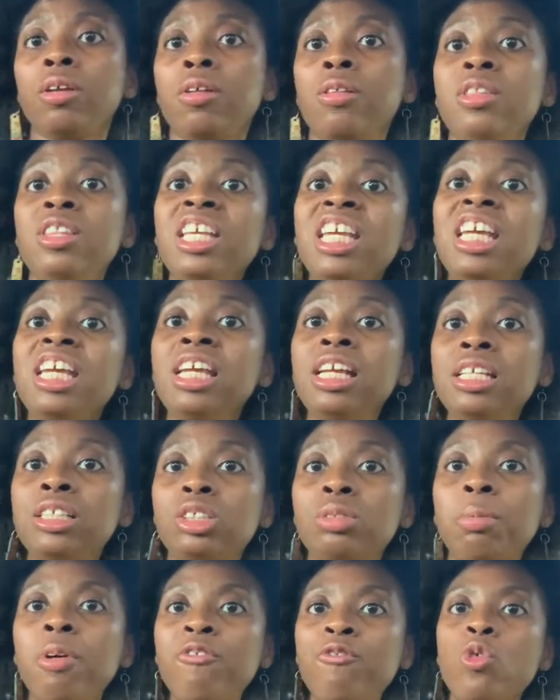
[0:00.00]

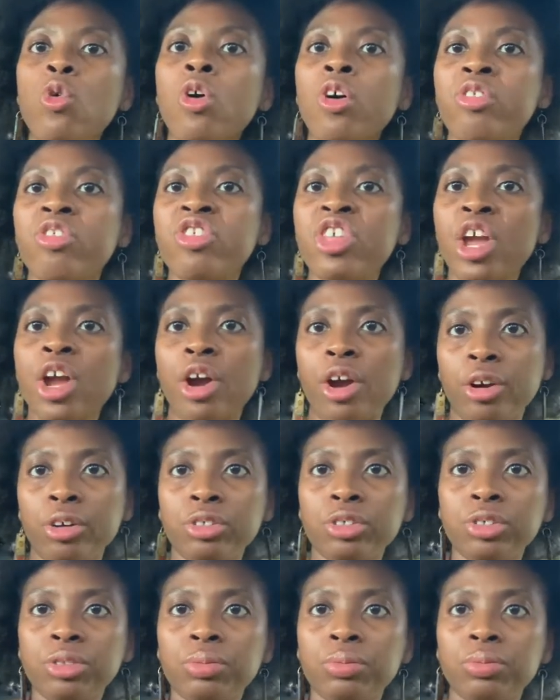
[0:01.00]
needs before
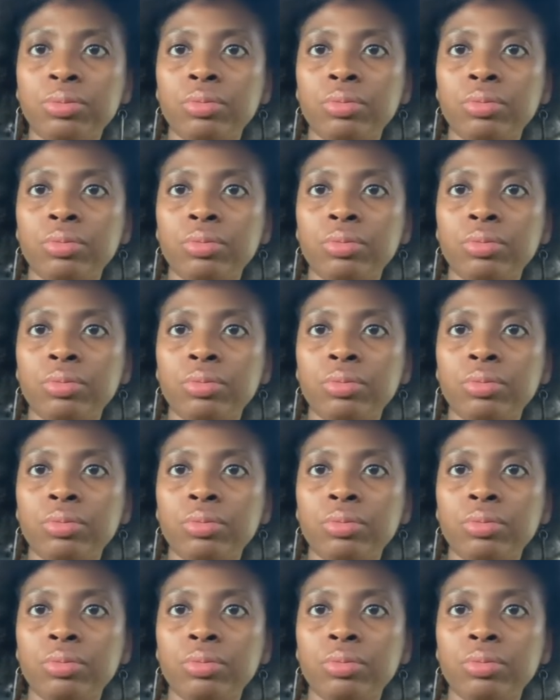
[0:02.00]
theirs.